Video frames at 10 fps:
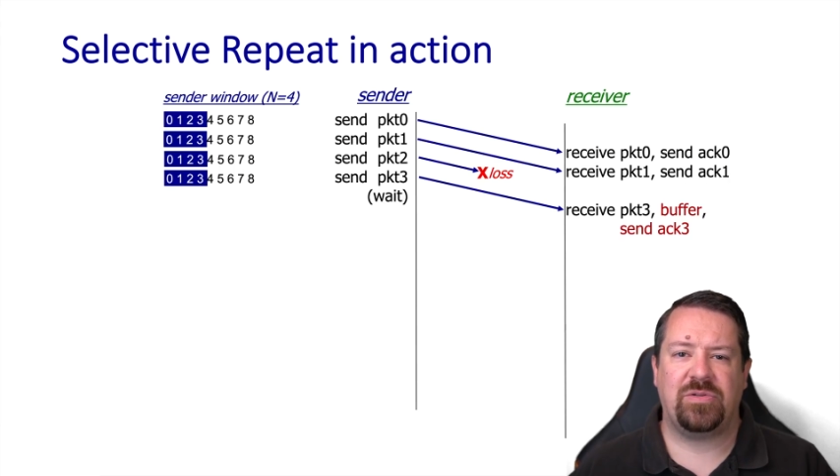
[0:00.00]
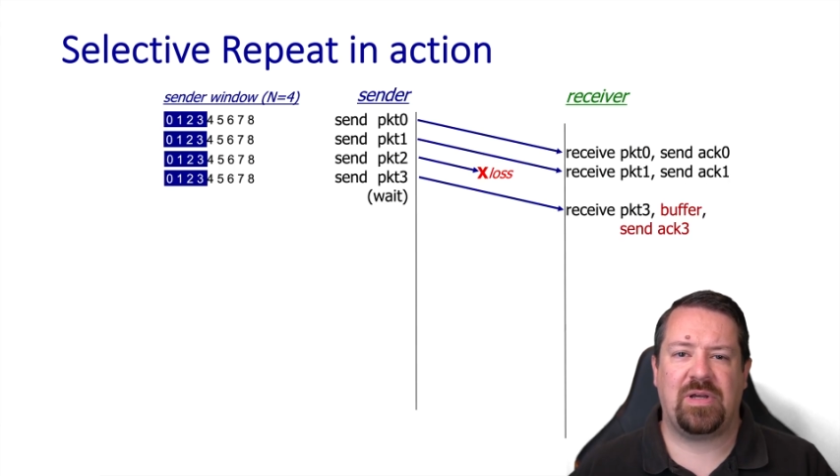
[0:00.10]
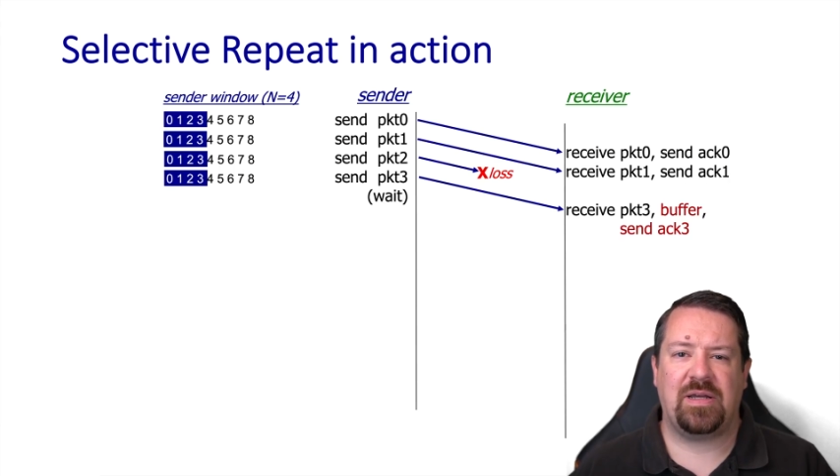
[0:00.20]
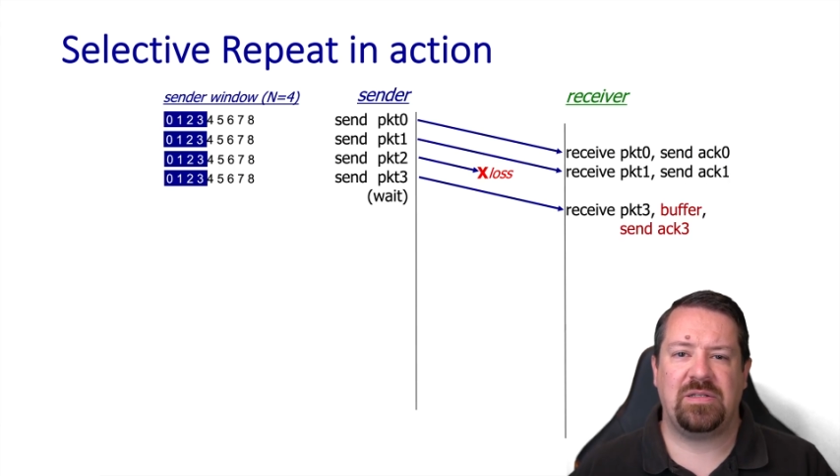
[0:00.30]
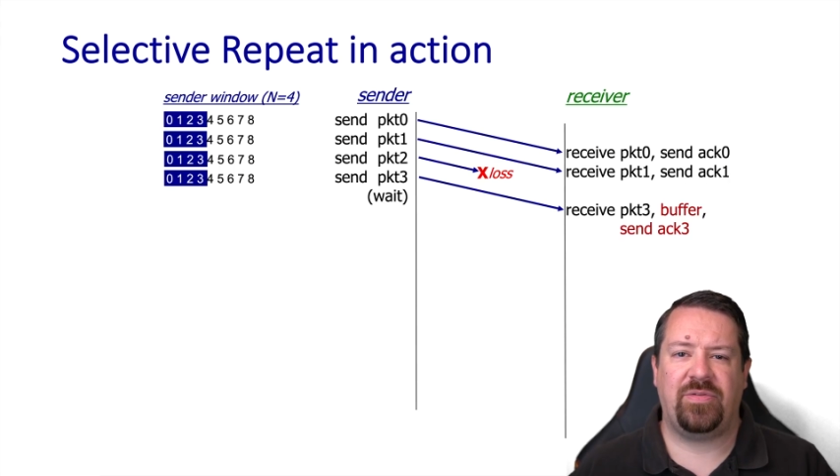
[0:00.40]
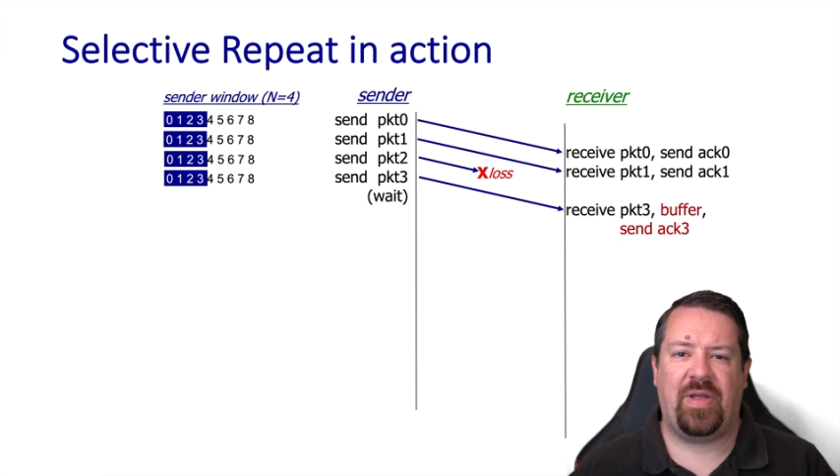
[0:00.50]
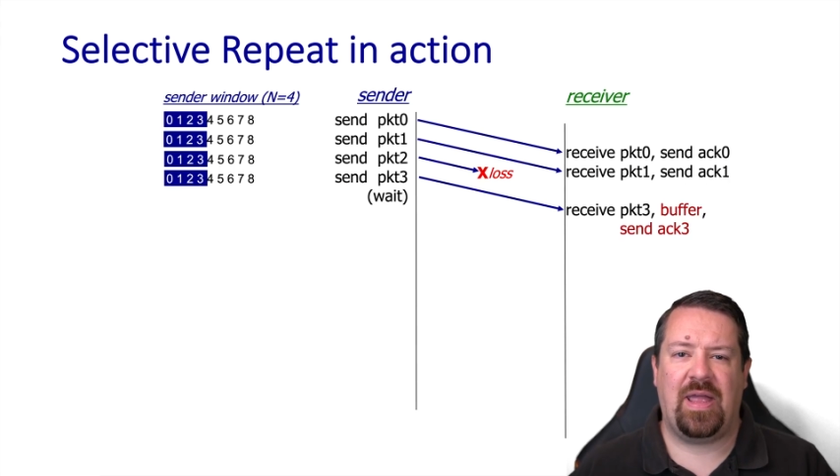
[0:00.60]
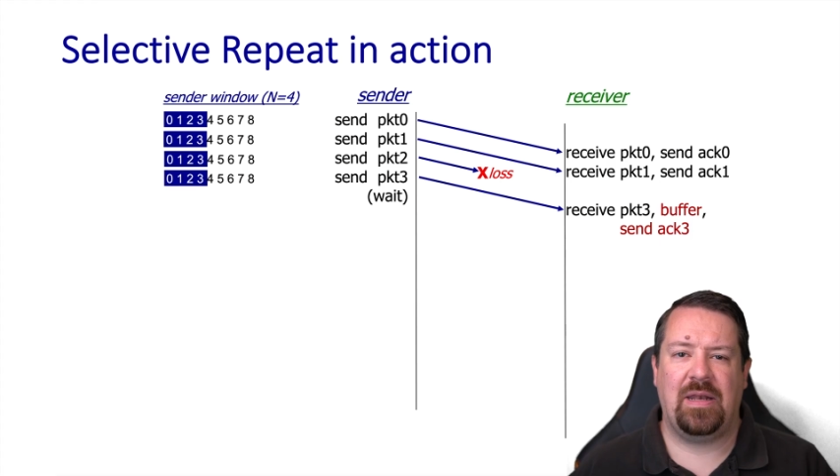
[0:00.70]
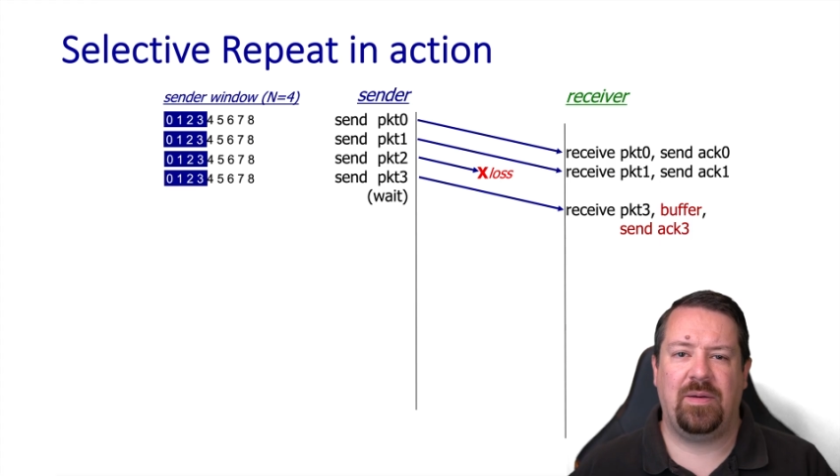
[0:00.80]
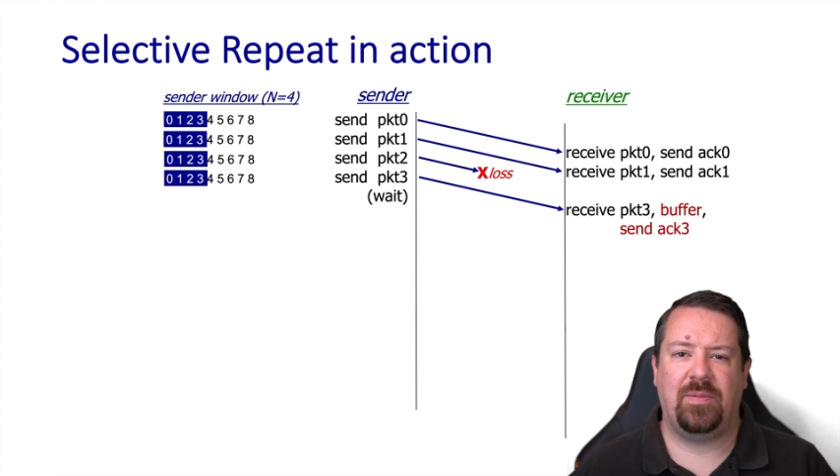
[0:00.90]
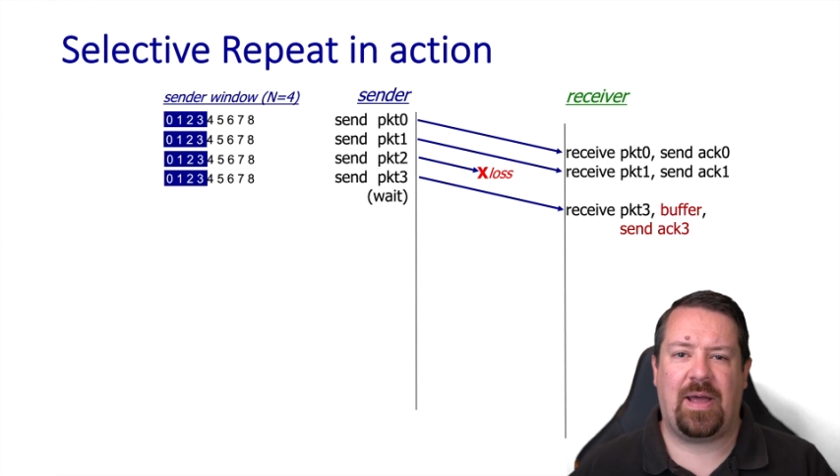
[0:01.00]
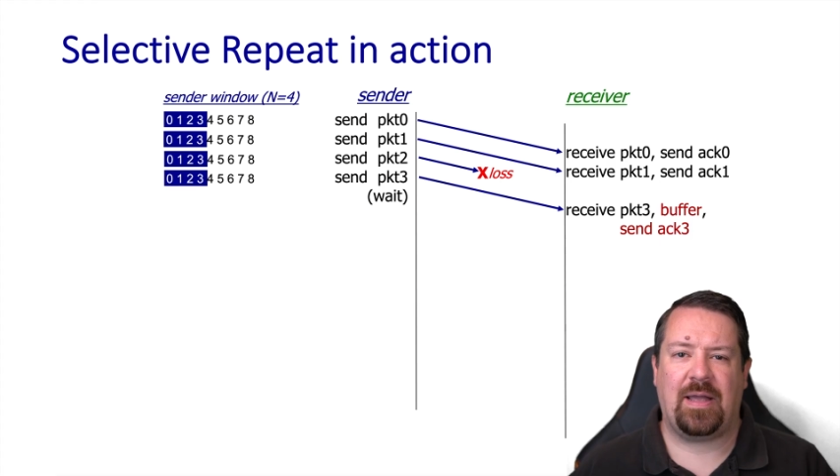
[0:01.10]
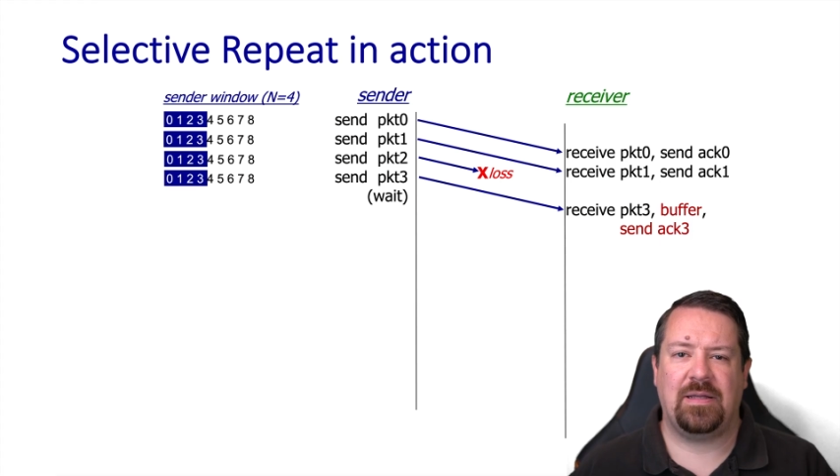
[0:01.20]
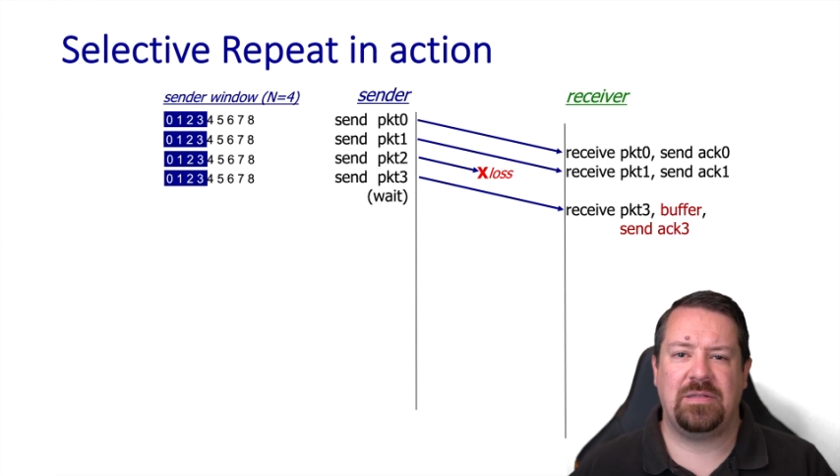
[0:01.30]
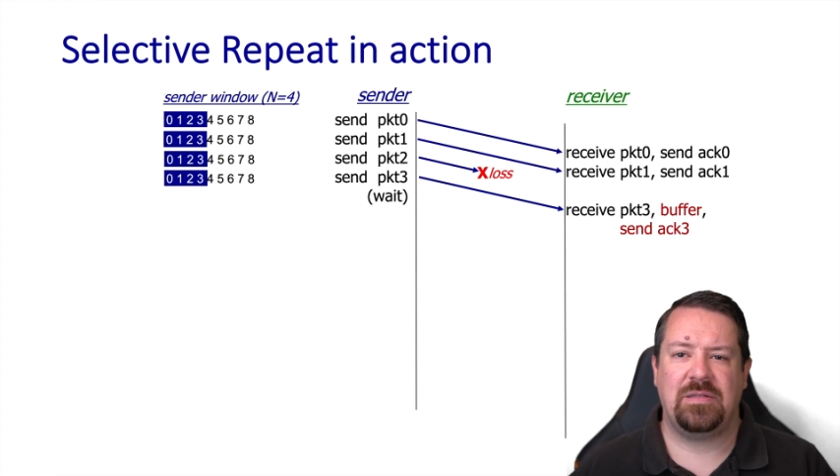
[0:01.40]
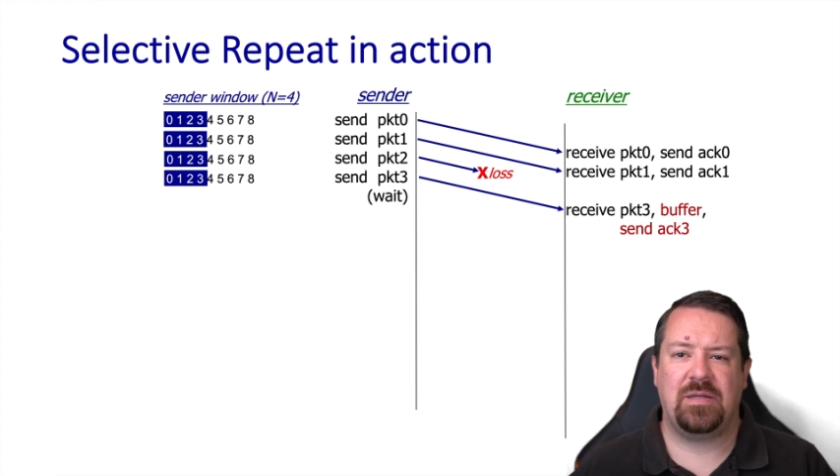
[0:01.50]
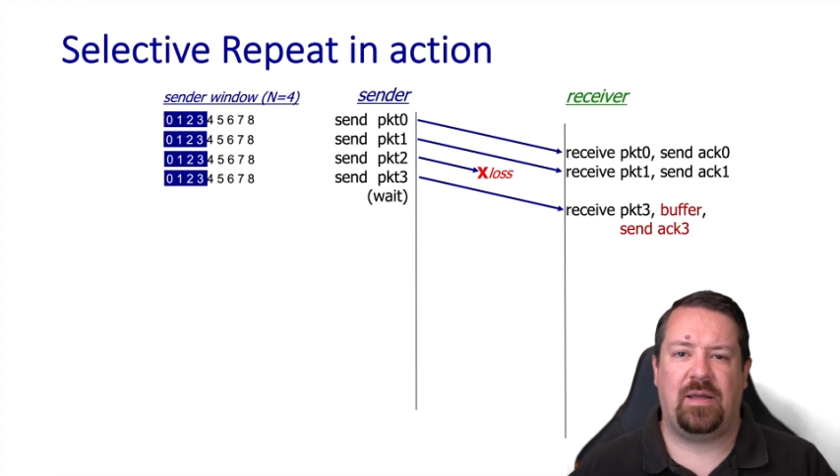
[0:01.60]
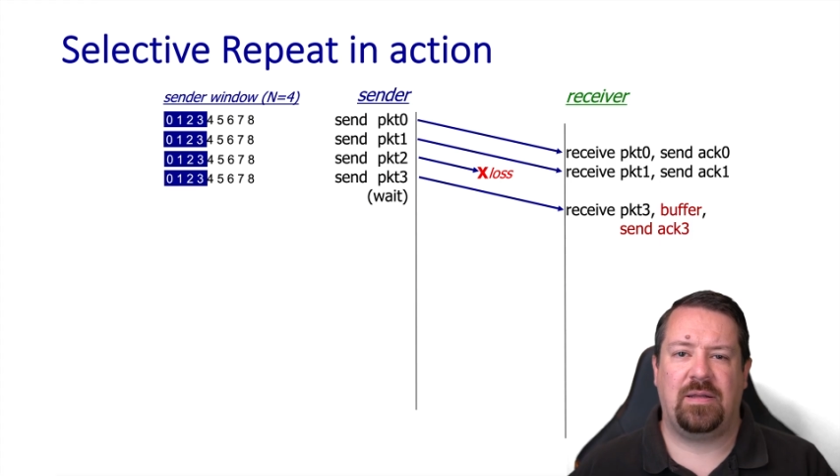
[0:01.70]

size of n packets,